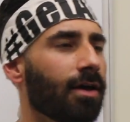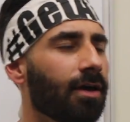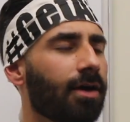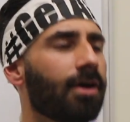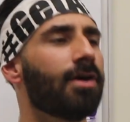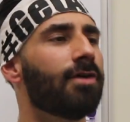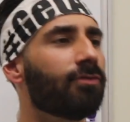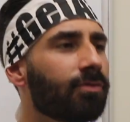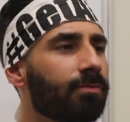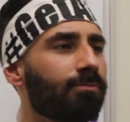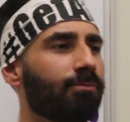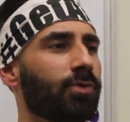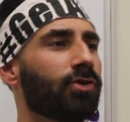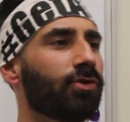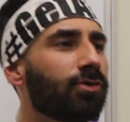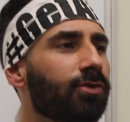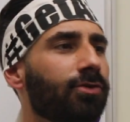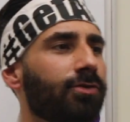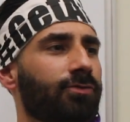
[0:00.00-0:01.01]
every
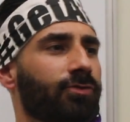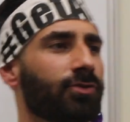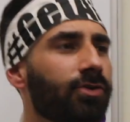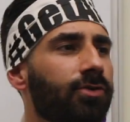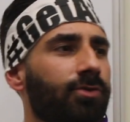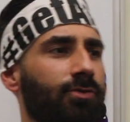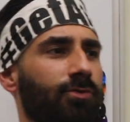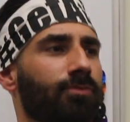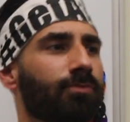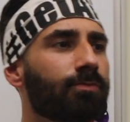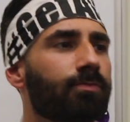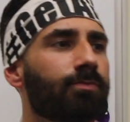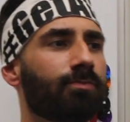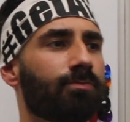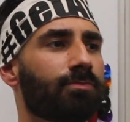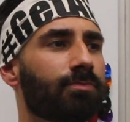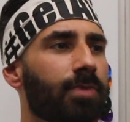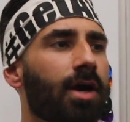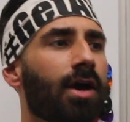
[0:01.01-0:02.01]
move you
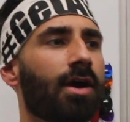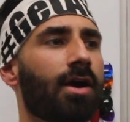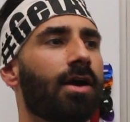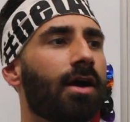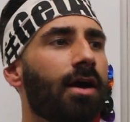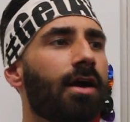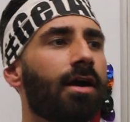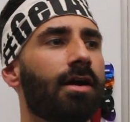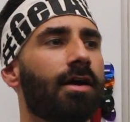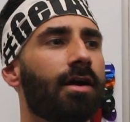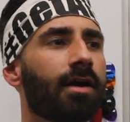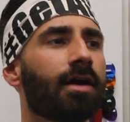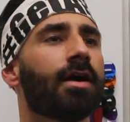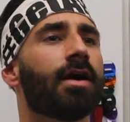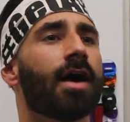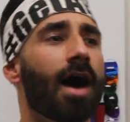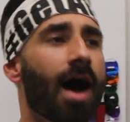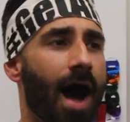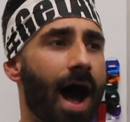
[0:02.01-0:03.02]
make,
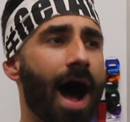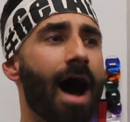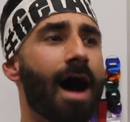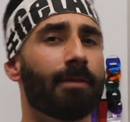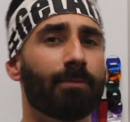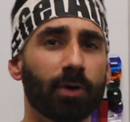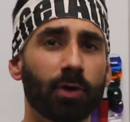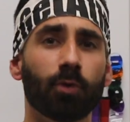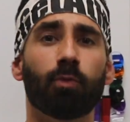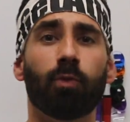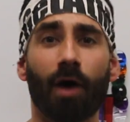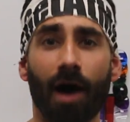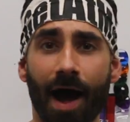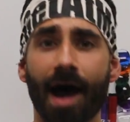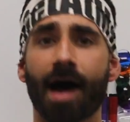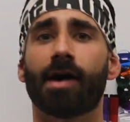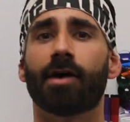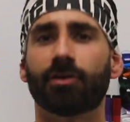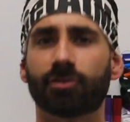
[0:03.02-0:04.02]
I'll be
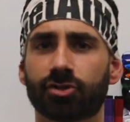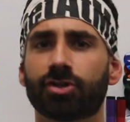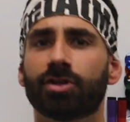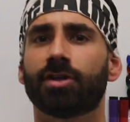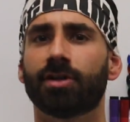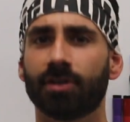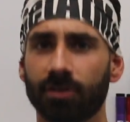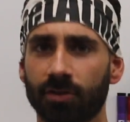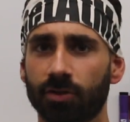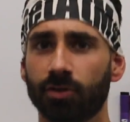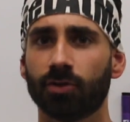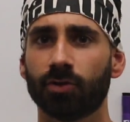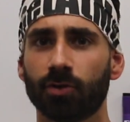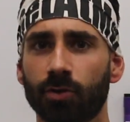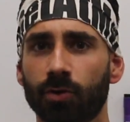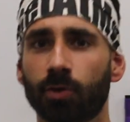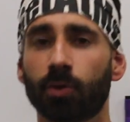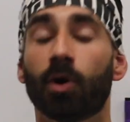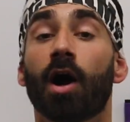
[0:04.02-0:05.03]
watching
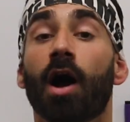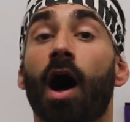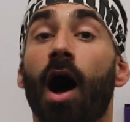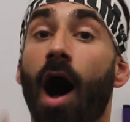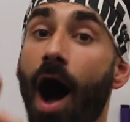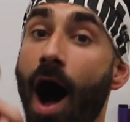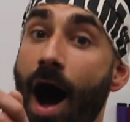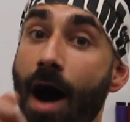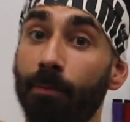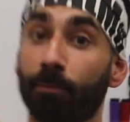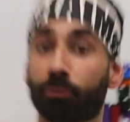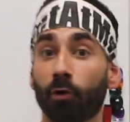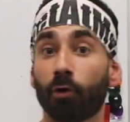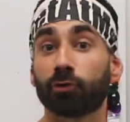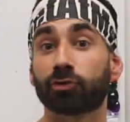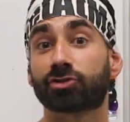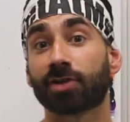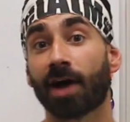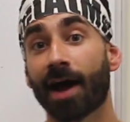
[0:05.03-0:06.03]
you. I'm
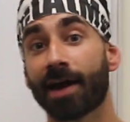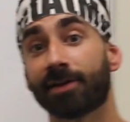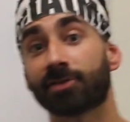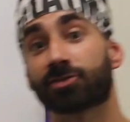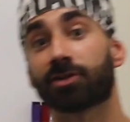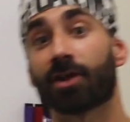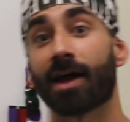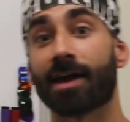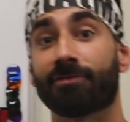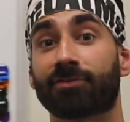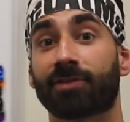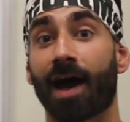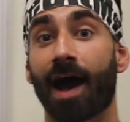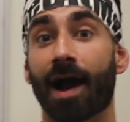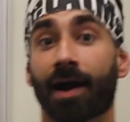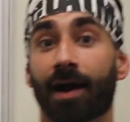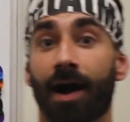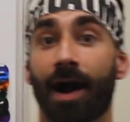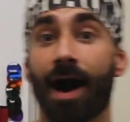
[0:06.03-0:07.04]

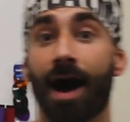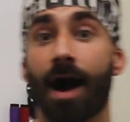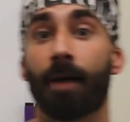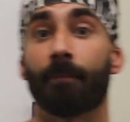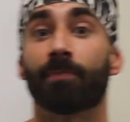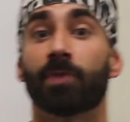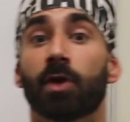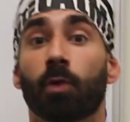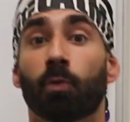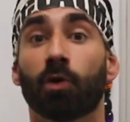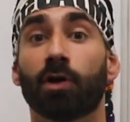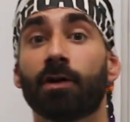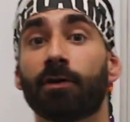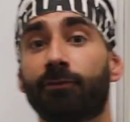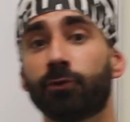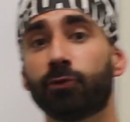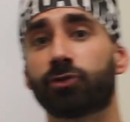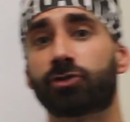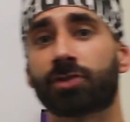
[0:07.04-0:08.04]
BroScienceLife.com, where
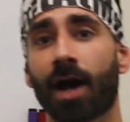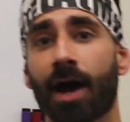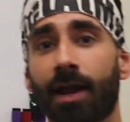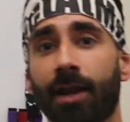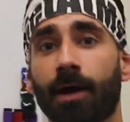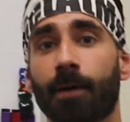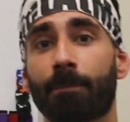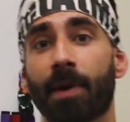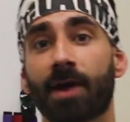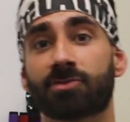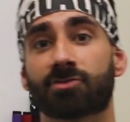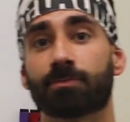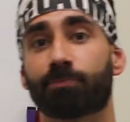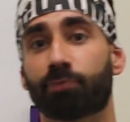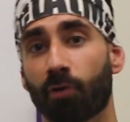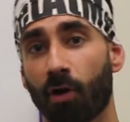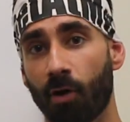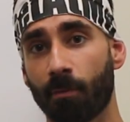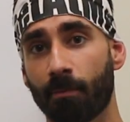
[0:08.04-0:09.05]
if you sign up as a
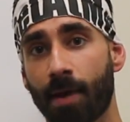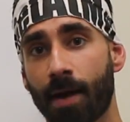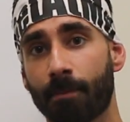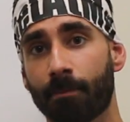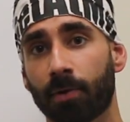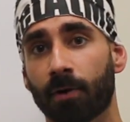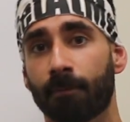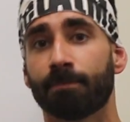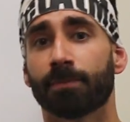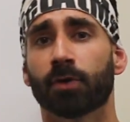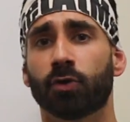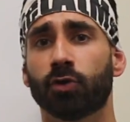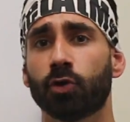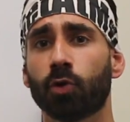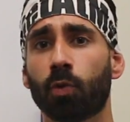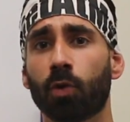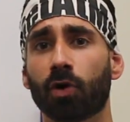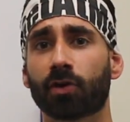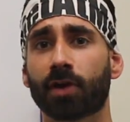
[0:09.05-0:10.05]
Bro member,
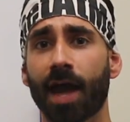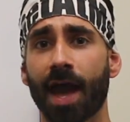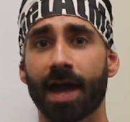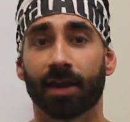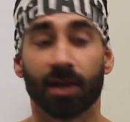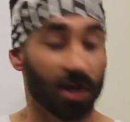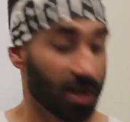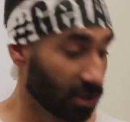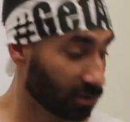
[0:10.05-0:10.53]
you will get